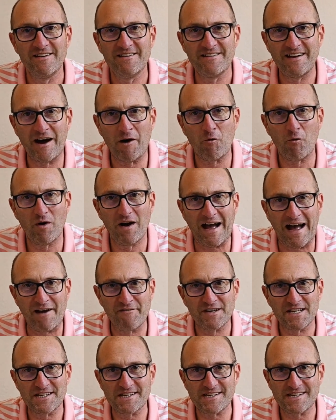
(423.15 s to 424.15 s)
Now,
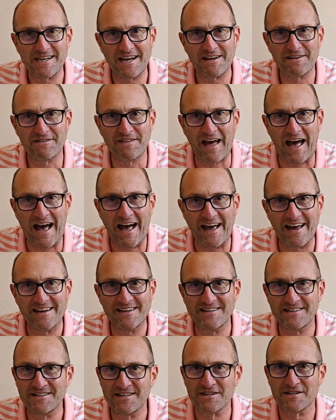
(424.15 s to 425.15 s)
having said that,
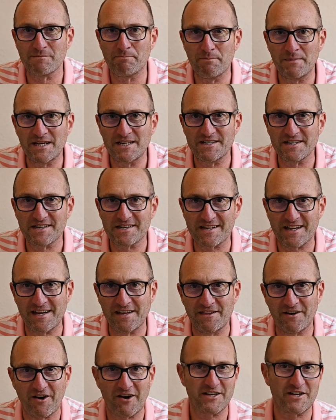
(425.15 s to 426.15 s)
it doesn't mean to
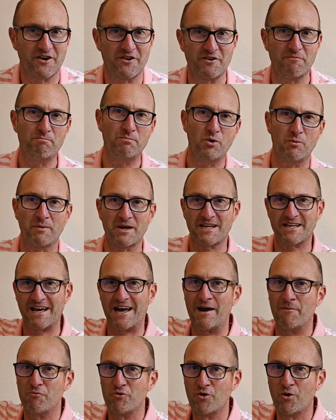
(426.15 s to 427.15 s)
say that I kind of put my
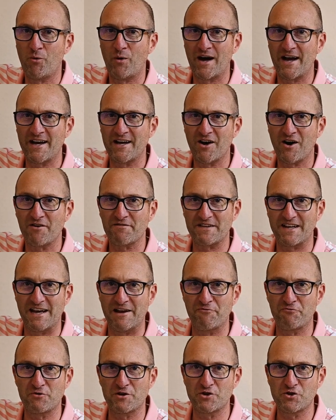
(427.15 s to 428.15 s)
camera away after
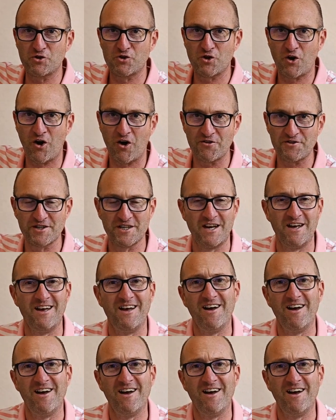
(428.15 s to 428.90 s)
every shot.